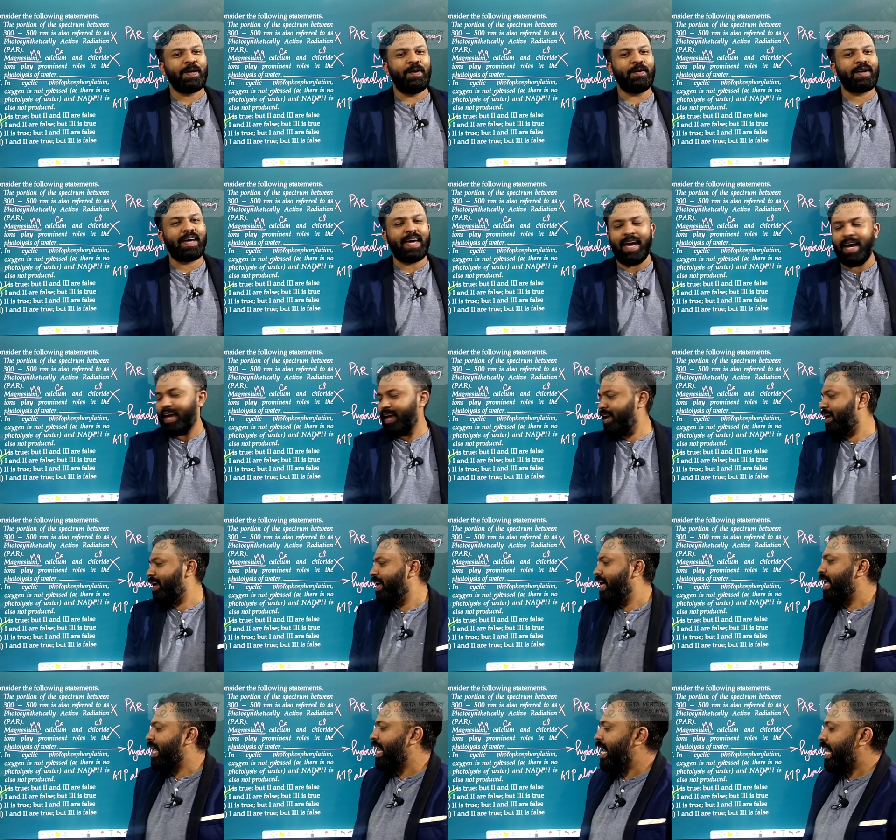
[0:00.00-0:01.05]
Okay,
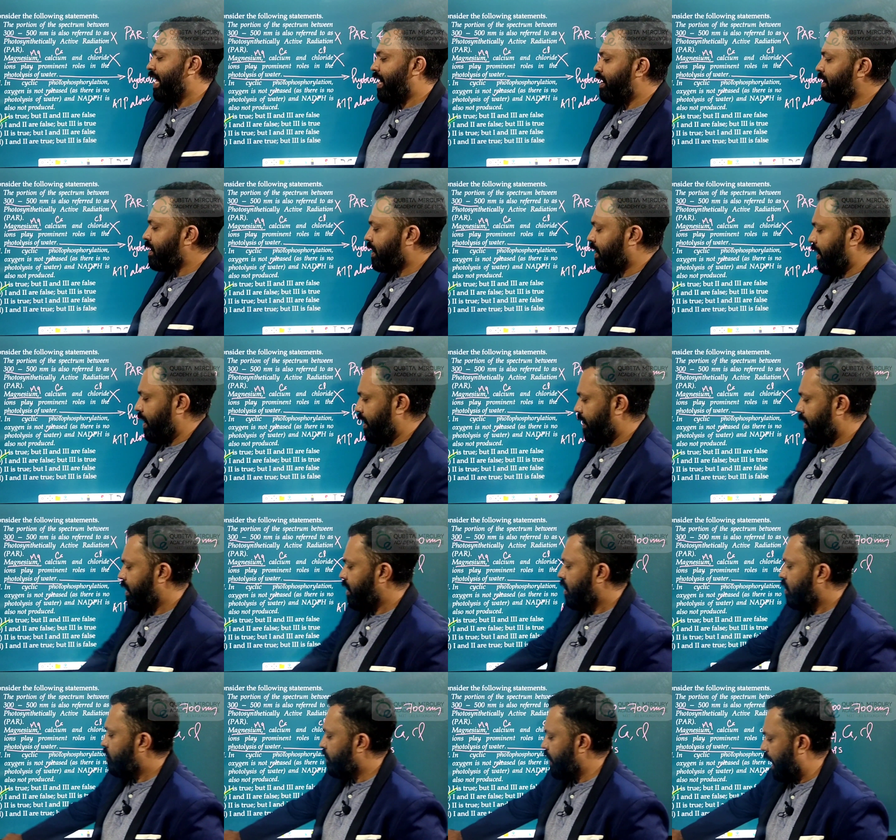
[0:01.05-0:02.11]

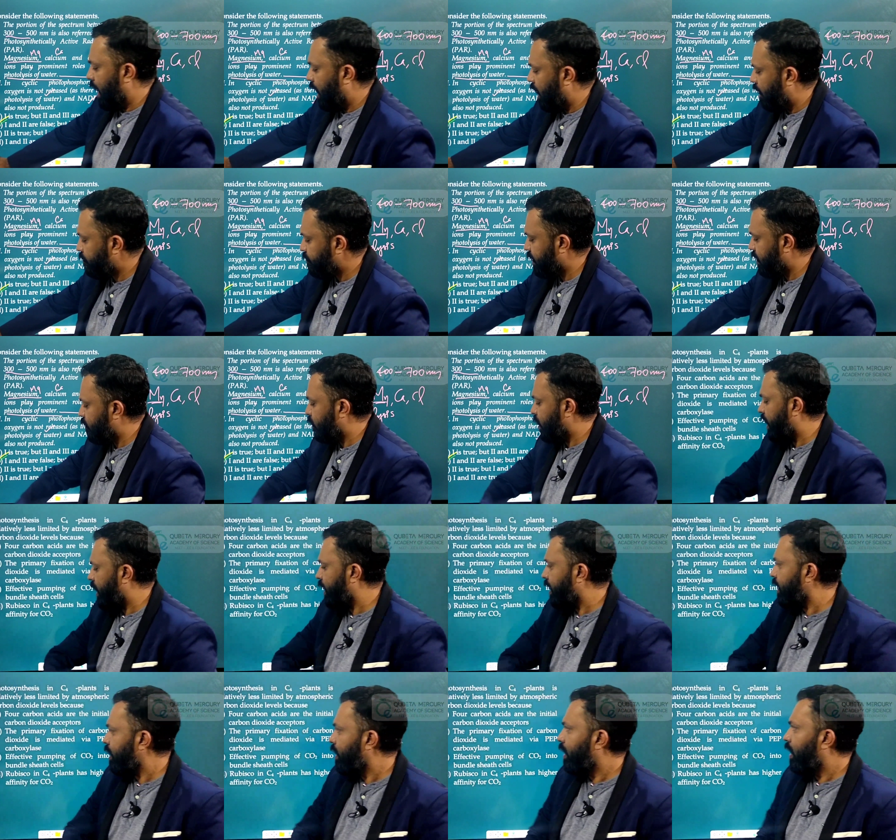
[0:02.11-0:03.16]
we are half the
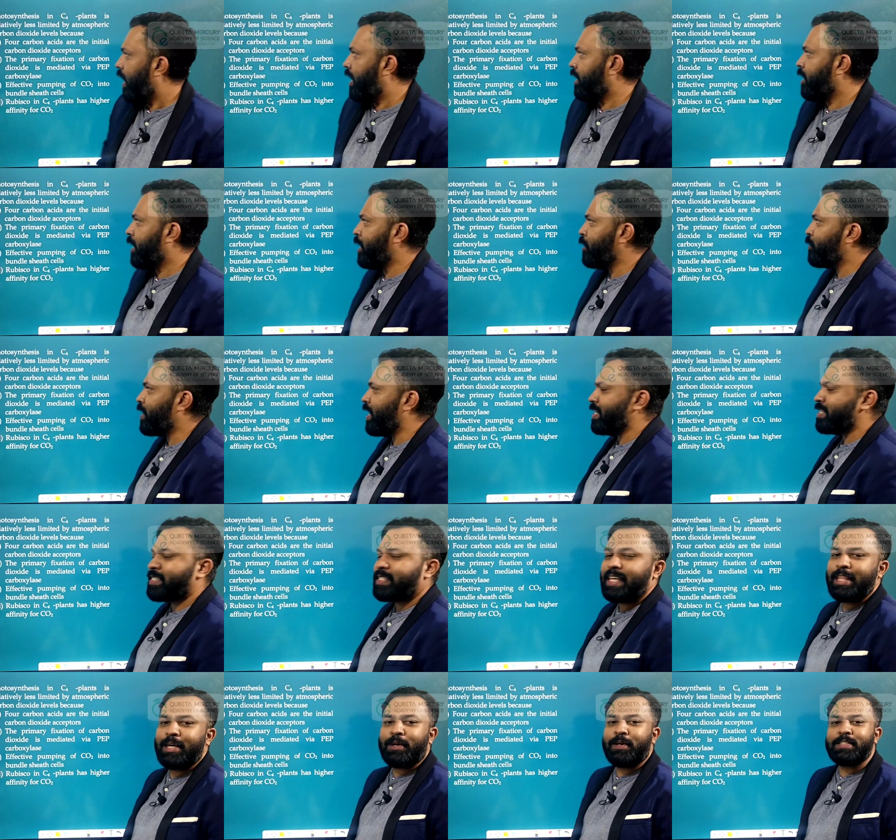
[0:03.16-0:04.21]
way, and here you can
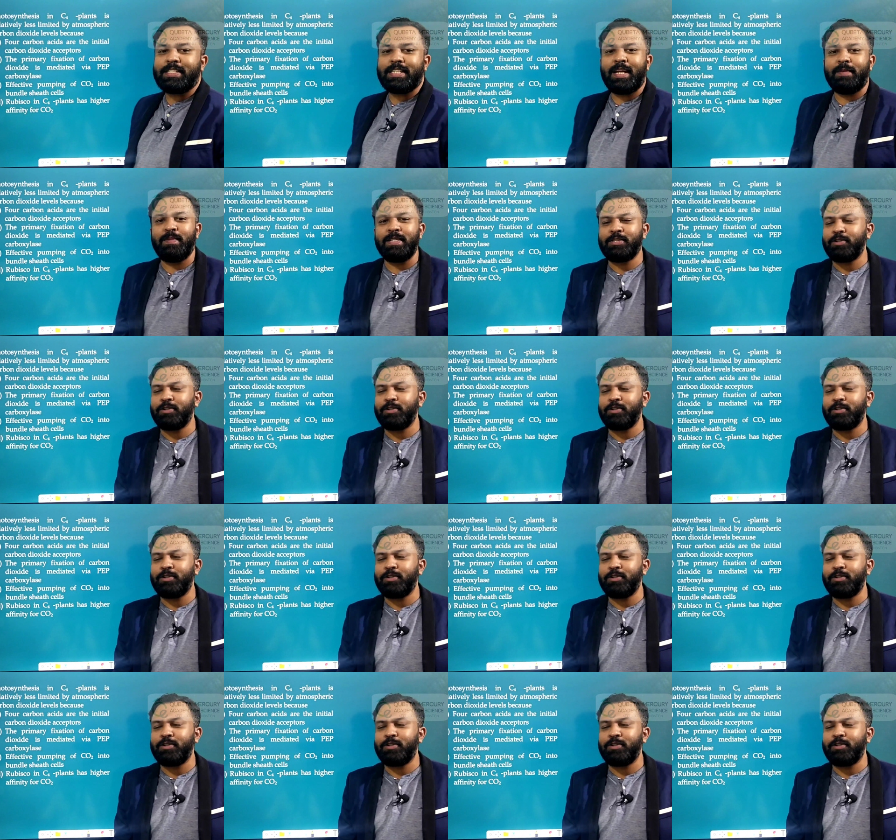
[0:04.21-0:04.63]
see the question number